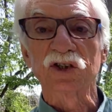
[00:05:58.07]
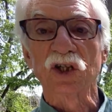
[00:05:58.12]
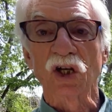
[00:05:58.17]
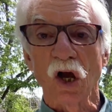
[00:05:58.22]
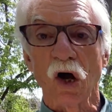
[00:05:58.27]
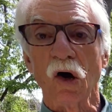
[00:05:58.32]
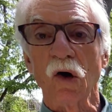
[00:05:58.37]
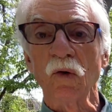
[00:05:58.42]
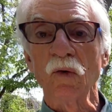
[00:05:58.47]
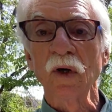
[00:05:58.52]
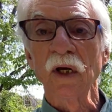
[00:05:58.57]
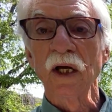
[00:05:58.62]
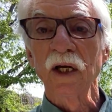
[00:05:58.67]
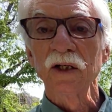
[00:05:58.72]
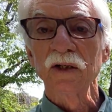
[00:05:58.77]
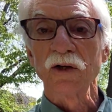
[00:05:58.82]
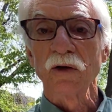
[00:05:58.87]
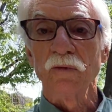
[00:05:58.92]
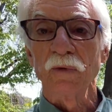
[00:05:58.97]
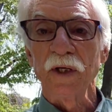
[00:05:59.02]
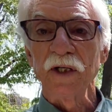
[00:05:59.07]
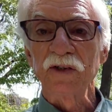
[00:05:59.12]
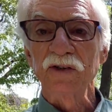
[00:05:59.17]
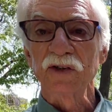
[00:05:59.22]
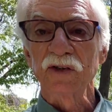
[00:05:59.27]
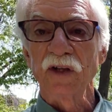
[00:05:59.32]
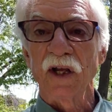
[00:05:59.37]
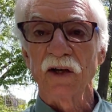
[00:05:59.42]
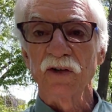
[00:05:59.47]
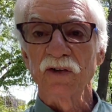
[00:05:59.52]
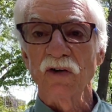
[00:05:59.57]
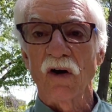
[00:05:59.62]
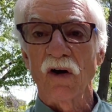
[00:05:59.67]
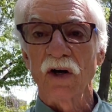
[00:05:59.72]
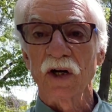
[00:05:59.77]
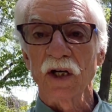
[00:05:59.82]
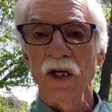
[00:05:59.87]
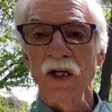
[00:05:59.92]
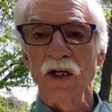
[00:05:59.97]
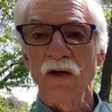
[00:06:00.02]
to go to reach their
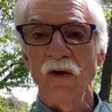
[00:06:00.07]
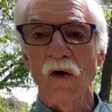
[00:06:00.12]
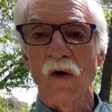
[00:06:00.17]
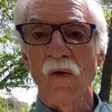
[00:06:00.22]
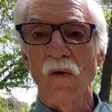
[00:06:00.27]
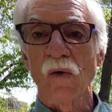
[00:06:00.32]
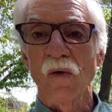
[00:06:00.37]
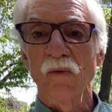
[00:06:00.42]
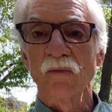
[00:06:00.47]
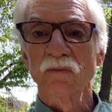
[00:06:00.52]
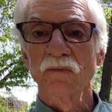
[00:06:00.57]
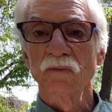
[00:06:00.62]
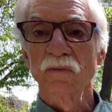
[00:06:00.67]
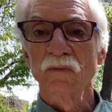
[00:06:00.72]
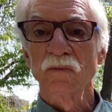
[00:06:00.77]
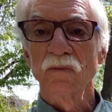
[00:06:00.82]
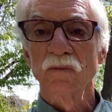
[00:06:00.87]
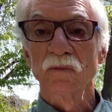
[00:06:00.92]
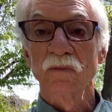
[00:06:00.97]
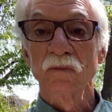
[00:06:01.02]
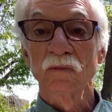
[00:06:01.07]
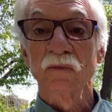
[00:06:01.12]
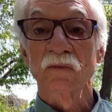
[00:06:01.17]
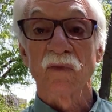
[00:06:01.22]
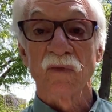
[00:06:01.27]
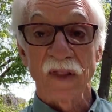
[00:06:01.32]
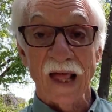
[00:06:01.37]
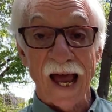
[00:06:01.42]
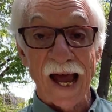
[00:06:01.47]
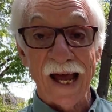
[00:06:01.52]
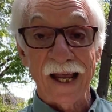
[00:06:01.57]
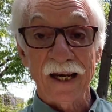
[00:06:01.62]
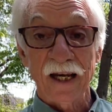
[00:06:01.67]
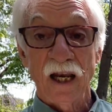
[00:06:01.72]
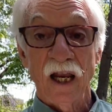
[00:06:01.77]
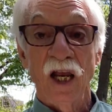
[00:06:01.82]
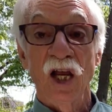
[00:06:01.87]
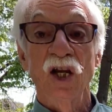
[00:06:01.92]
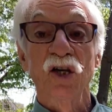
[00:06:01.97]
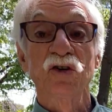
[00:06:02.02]
targeted goal. That
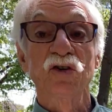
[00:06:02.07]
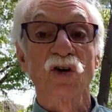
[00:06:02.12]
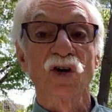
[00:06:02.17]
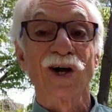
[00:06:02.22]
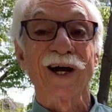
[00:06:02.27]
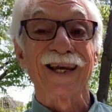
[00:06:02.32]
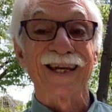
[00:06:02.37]
took a